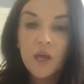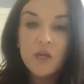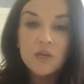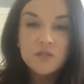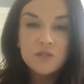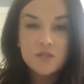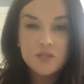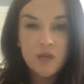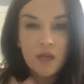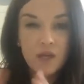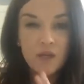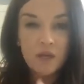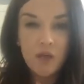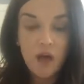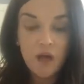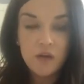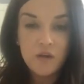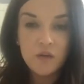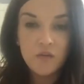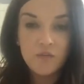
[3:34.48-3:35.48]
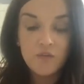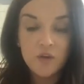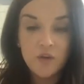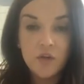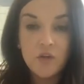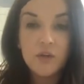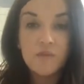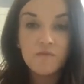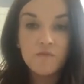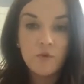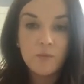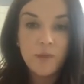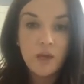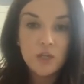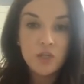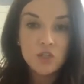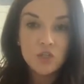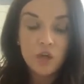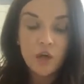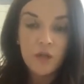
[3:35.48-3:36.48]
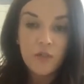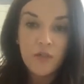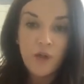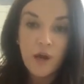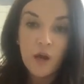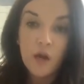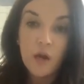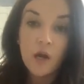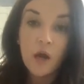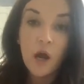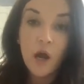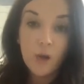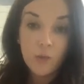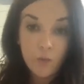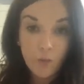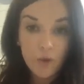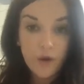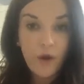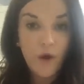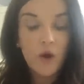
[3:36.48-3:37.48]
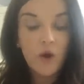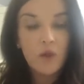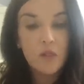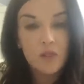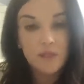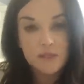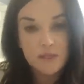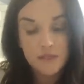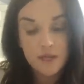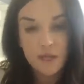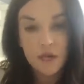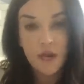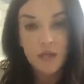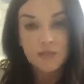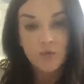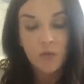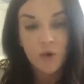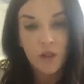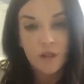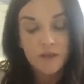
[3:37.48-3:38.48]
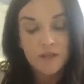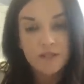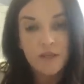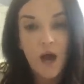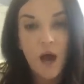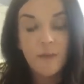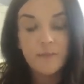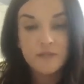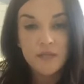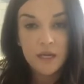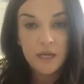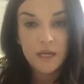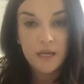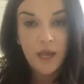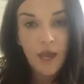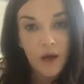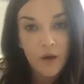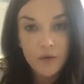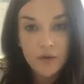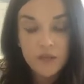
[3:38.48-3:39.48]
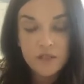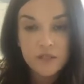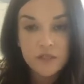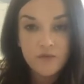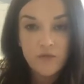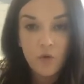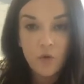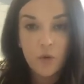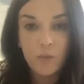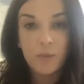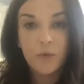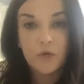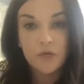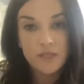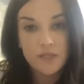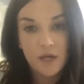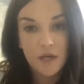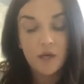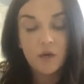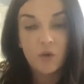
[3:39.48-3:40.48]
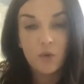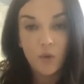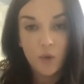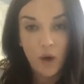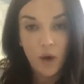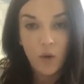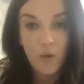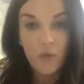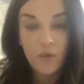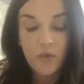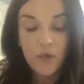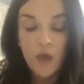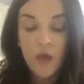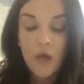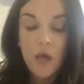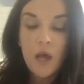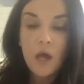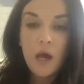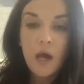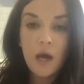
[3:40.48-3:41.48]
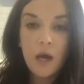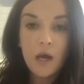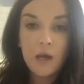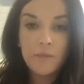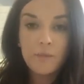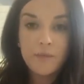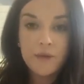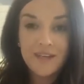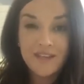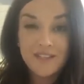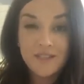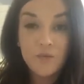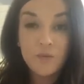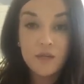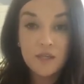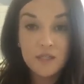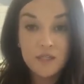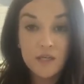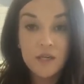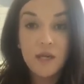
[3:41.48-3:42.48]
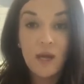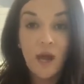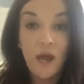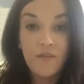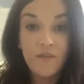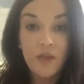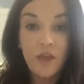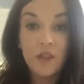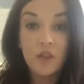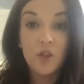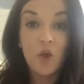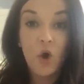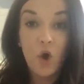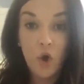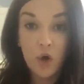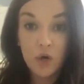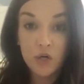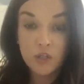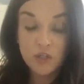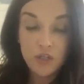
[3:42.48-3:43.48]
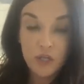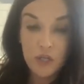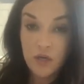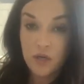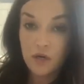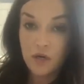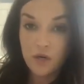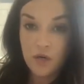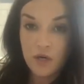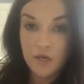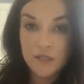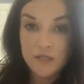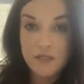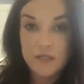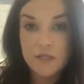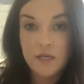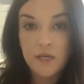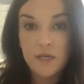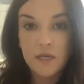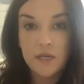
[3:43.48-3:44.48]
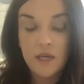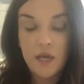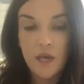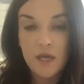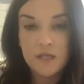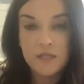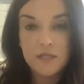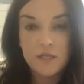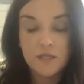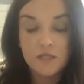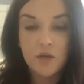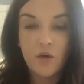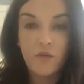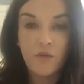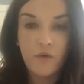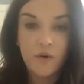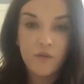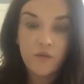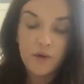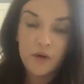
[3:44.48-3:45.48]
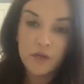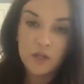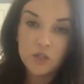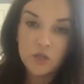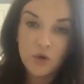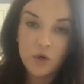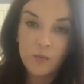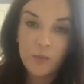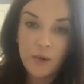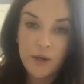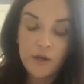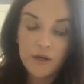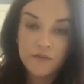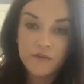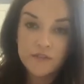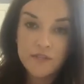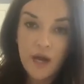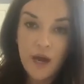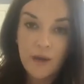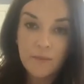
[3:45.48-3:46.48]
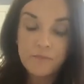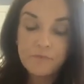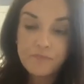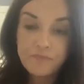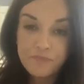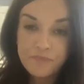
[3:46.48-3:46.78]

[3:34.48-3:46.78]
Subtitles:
So it's got a lot of good information on there. We are listed as one of the top 10 counties for percent growth because we did have a large increase in cases over a very short period of time.